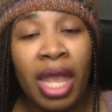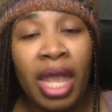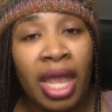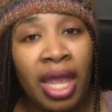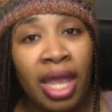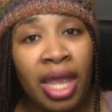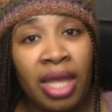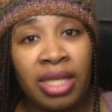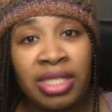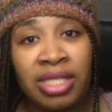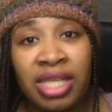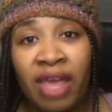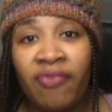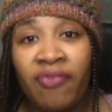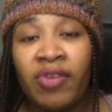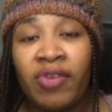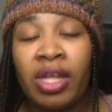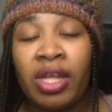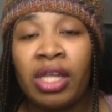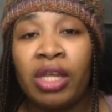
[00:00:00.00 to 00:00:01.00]
and
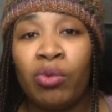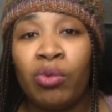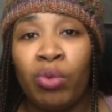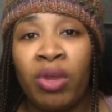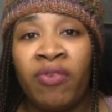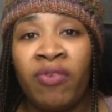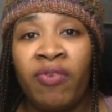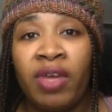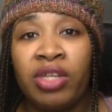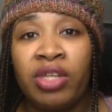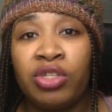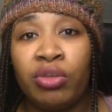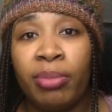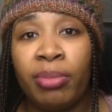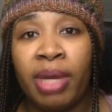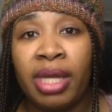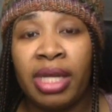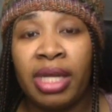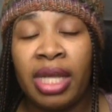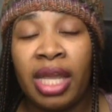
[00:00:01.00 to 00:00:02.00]
definitely refund your
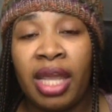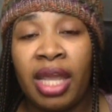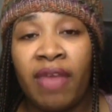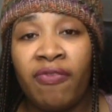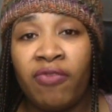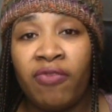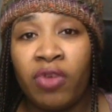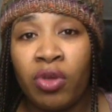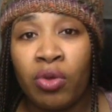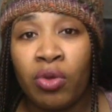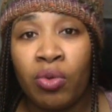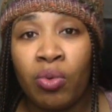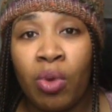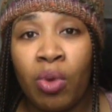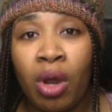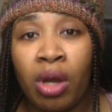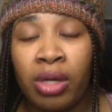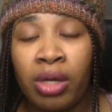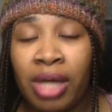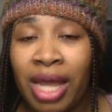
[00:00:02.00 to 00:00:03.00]
money if you
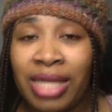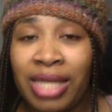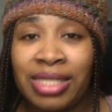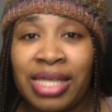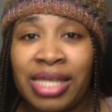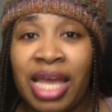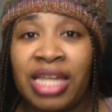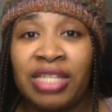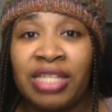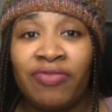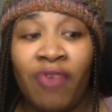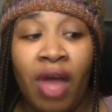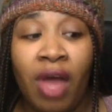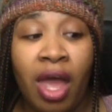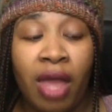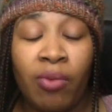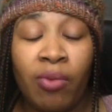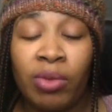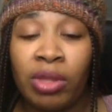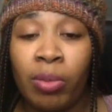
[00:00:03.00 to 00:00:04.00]
are not
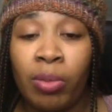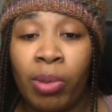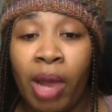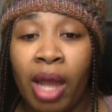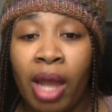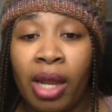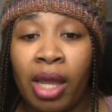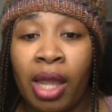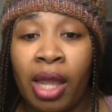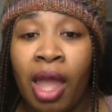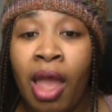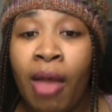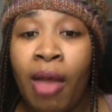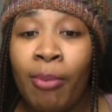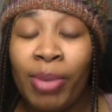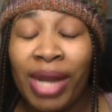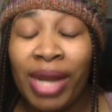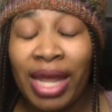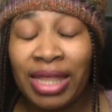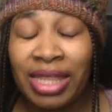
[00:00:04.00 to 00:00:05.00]
satisfied with the product.
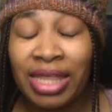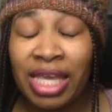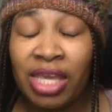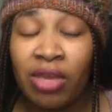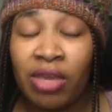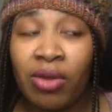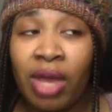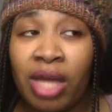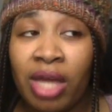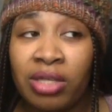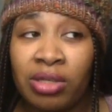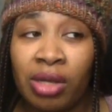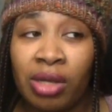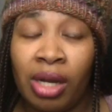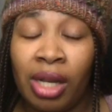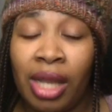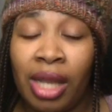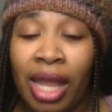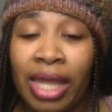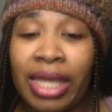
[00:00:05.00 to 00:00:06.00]
But I think you guys are
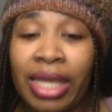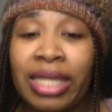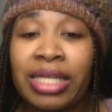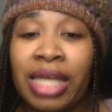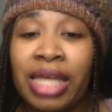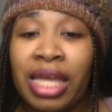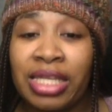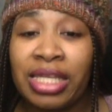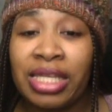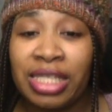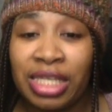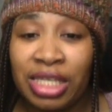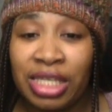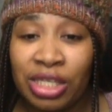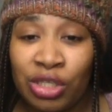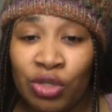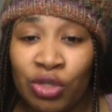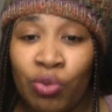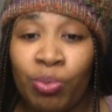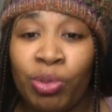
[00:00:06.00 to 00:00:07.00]
going to like it because it's
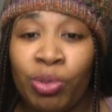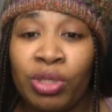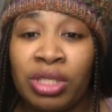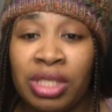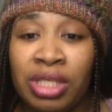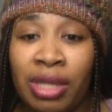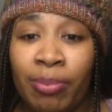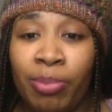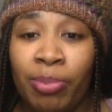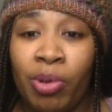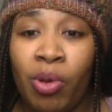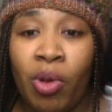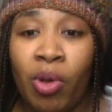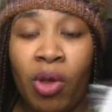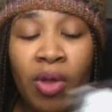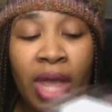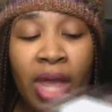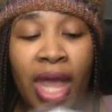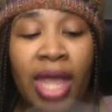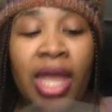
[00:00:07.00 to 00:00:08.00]
super simple.
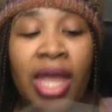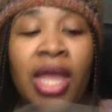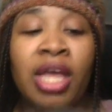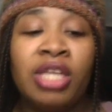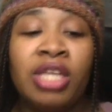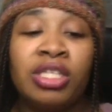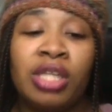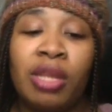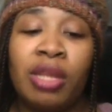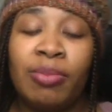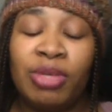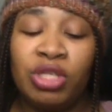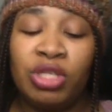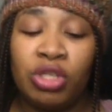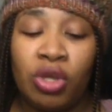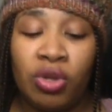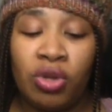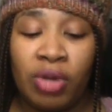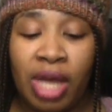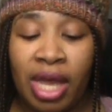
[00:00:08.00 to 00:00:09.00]
Okay, so let me show
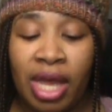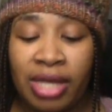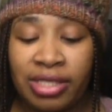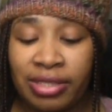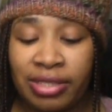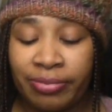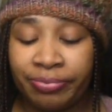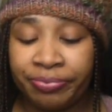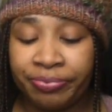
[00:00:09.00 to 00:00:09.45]
you guys.